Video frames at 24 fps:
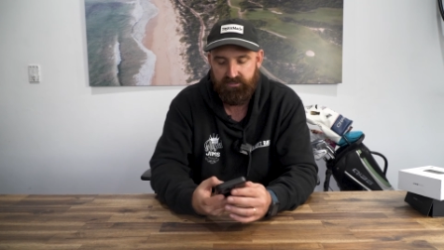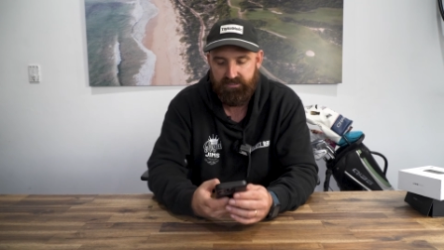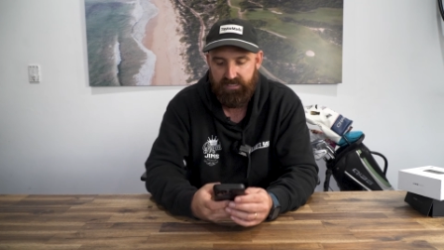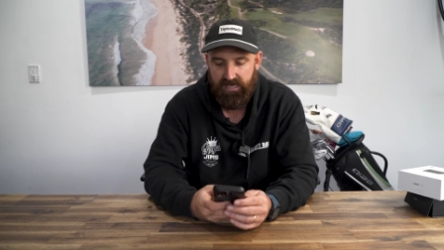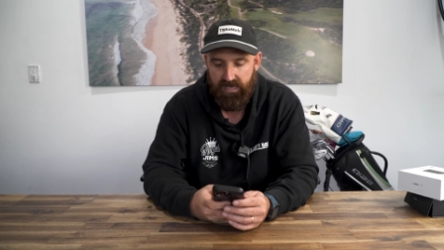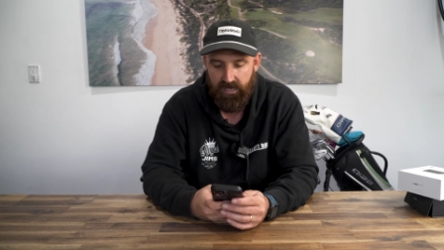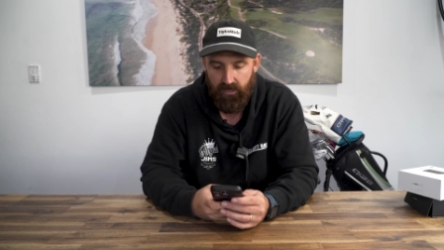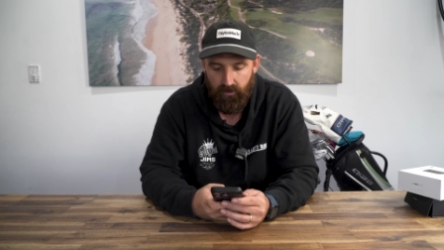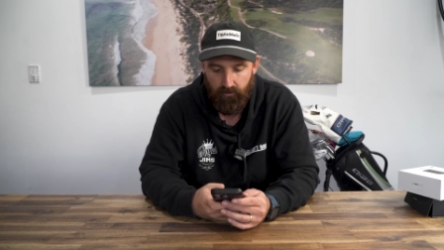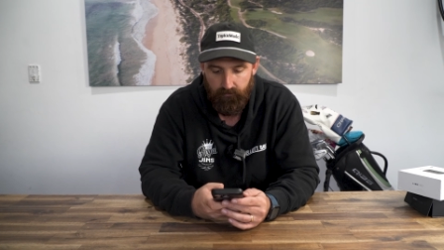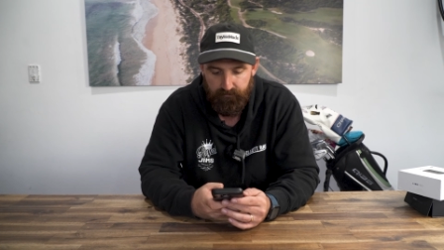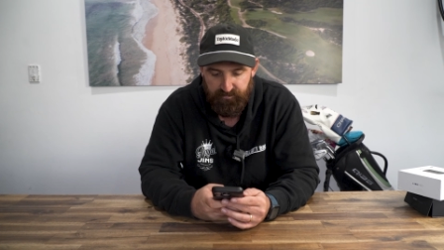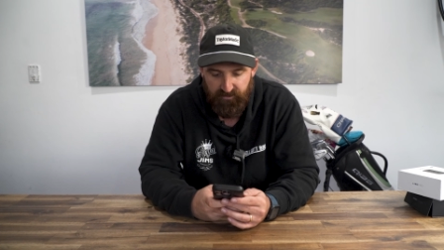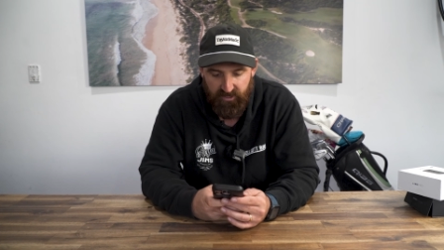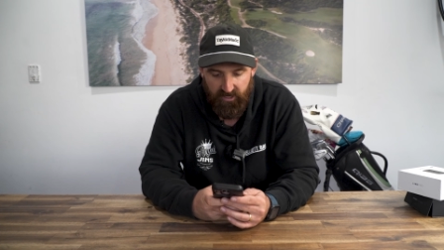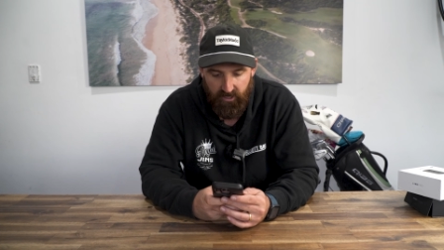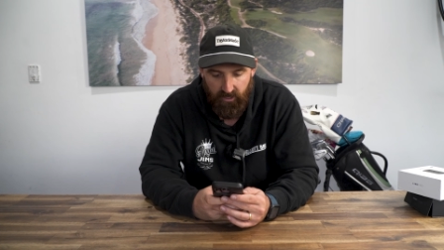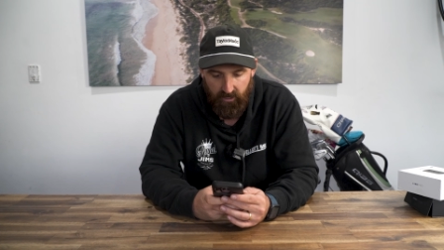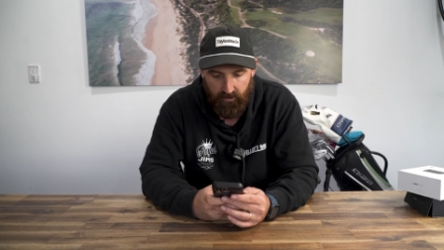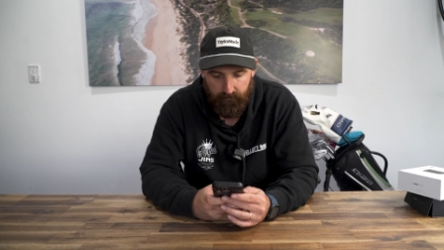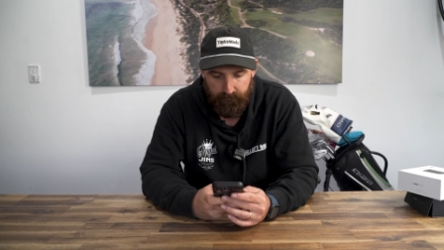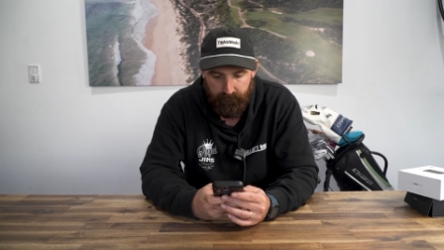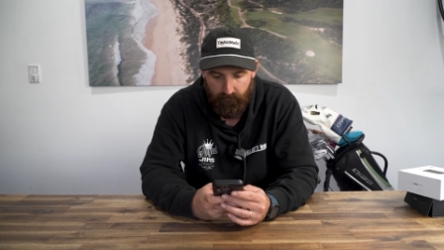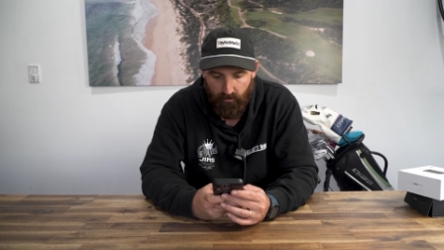Now,
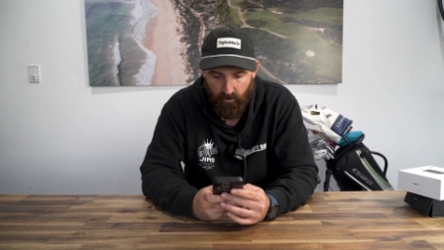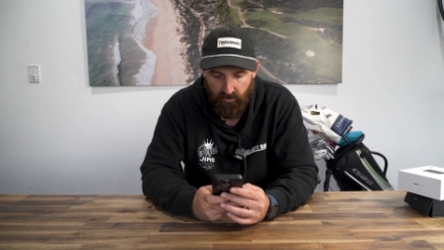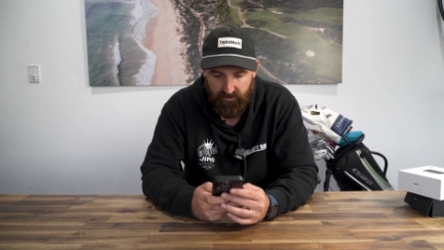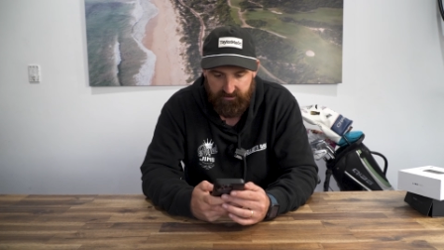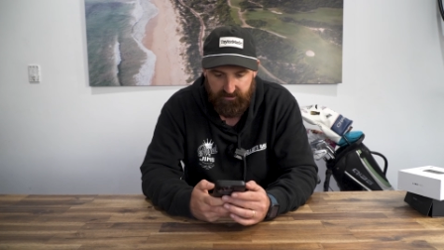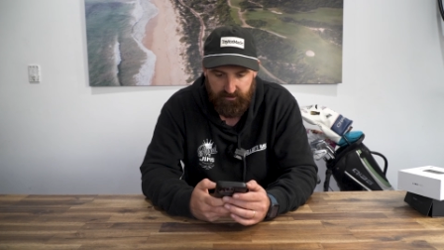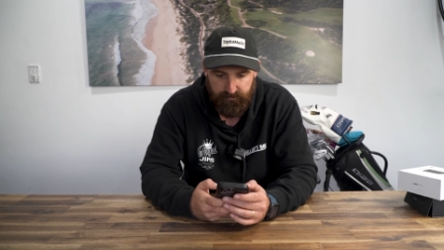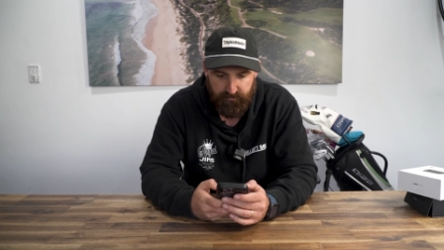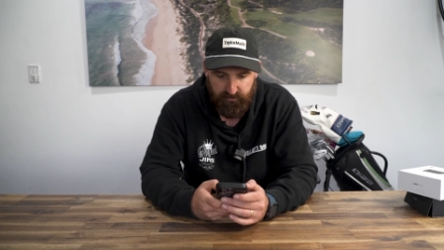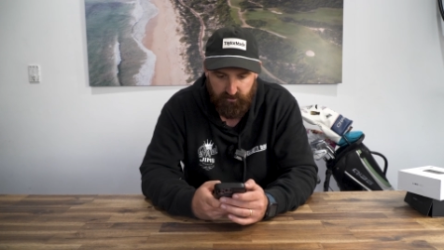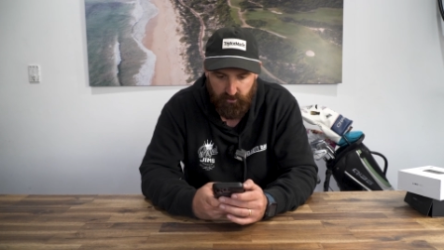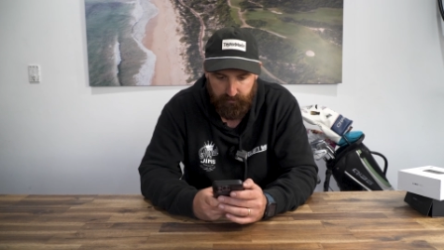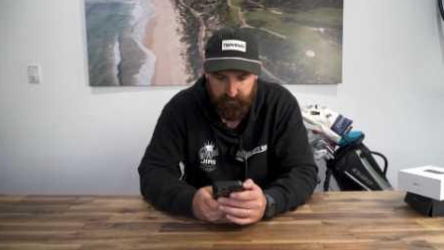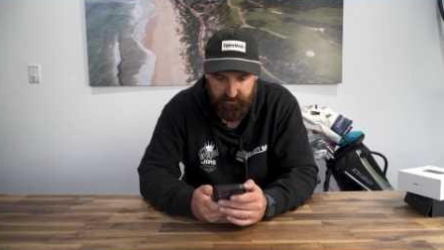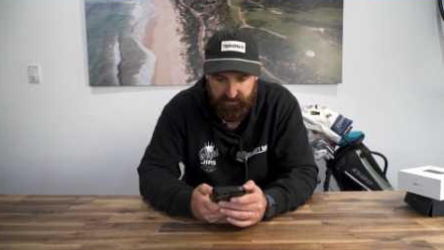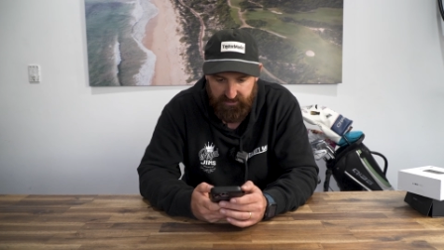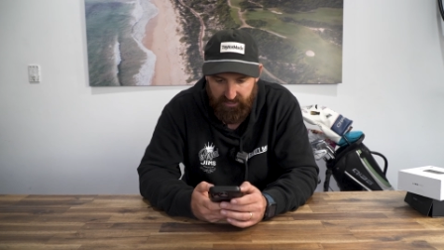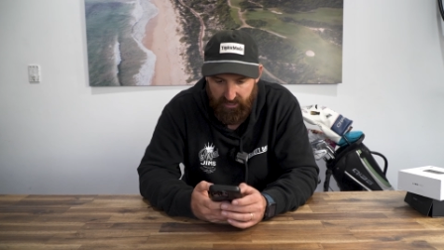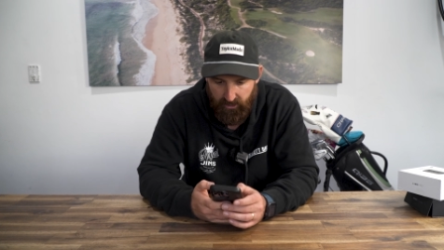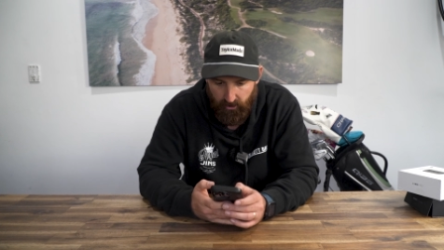my subscription